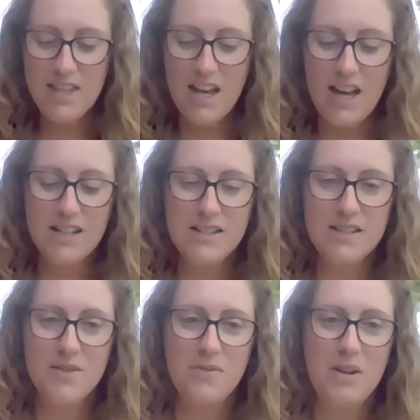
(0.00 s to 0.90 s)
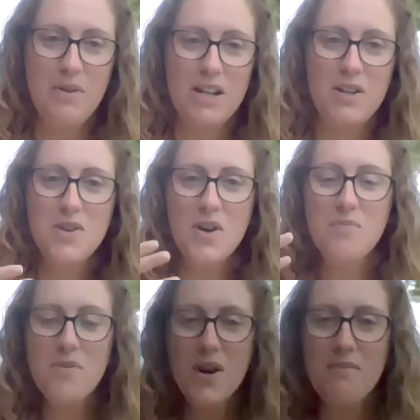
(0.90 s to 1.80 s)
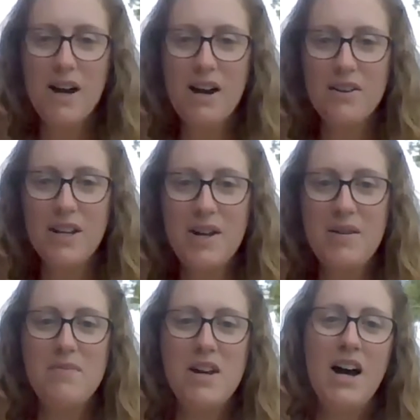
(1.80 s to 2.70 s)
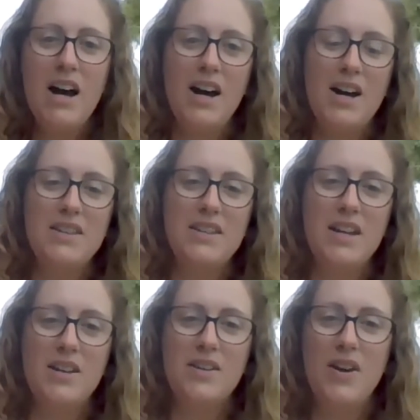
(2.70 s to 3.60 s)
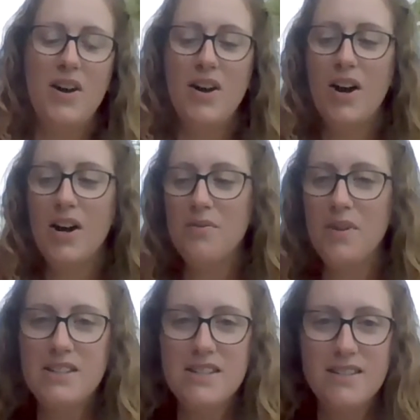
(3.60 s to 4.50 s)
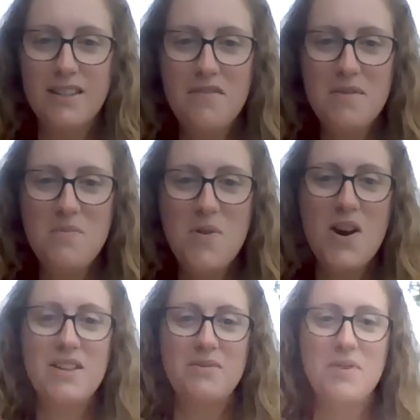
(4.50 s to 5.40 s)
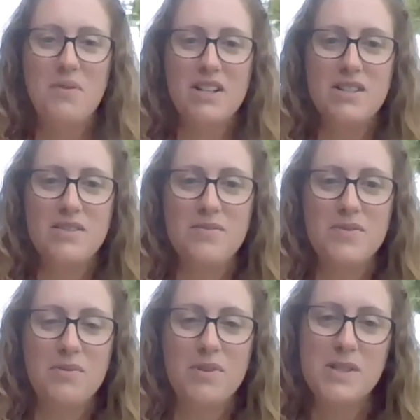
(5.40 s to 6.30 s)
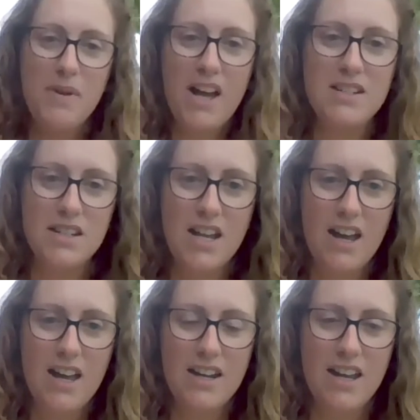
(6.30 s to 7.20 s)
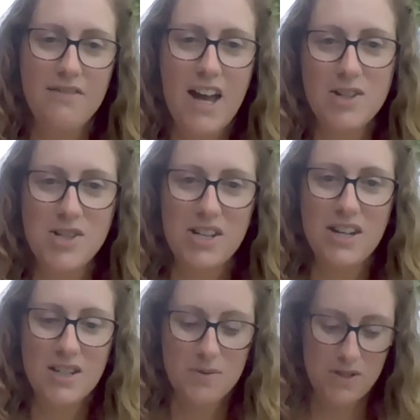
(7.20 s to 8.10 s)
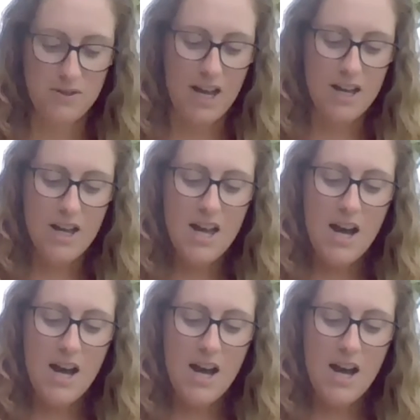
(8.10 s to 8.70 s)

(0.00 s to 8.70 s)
that we want to know more about him, then our heart wants to love him more, and then we want to respond and have action as we do that.